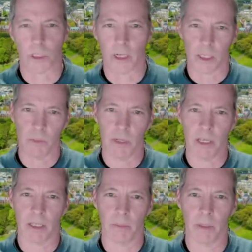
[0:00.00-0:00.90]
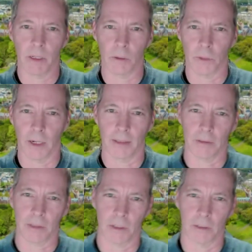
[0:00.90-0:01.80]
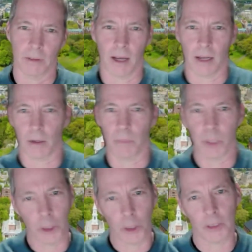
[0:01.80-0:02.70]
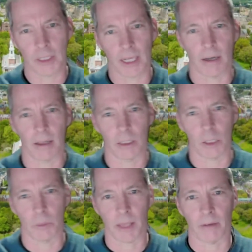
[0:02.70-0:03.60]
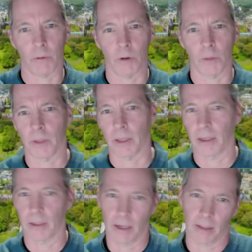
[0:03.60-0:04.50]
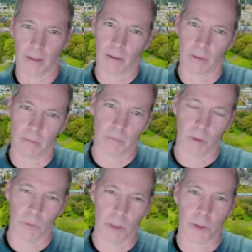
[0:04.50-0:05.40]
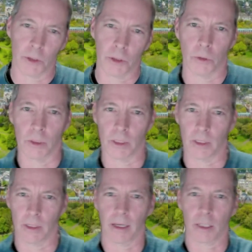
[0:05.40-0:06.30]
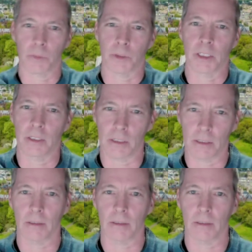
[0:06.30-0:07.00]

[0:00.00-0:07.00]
it's a nice meeting in the middle, right? So not a pure technology platform play and not a research only expertise.